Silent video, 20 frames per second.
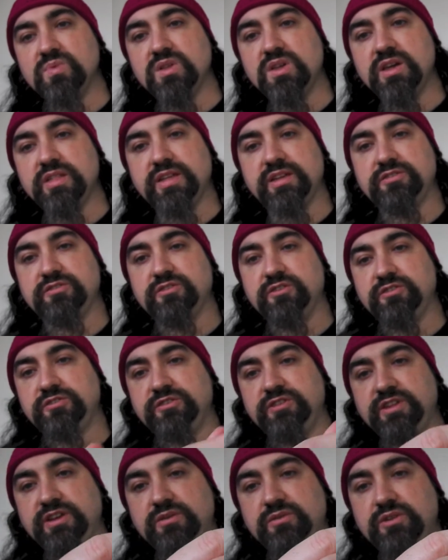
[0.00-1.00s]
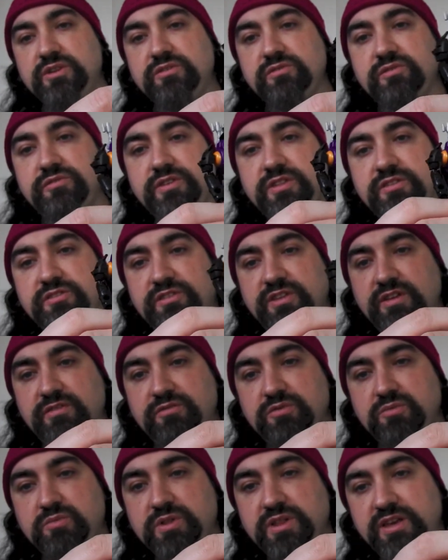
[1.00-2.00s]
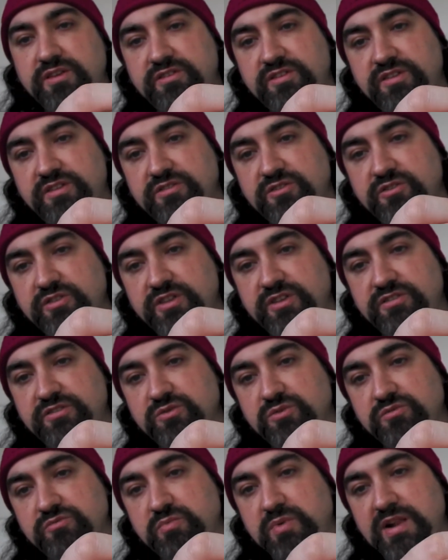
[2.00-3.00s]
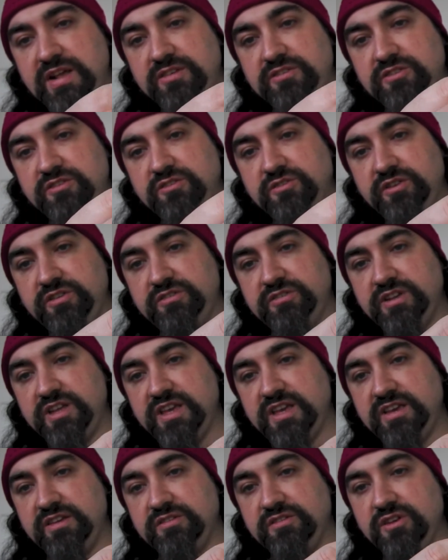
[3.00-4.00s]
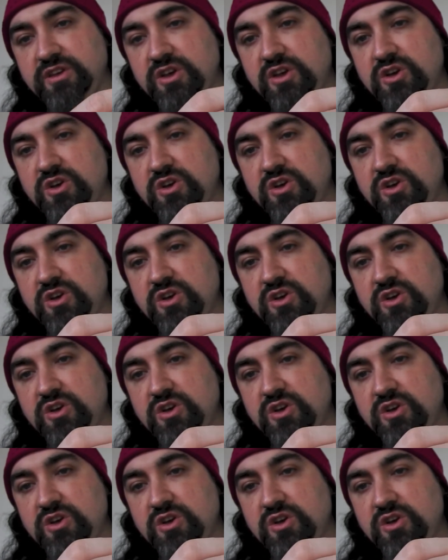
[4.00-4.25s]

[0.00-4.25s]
and that's nice. Now another thing that's different with this is he's got these sort of blasts on his knees,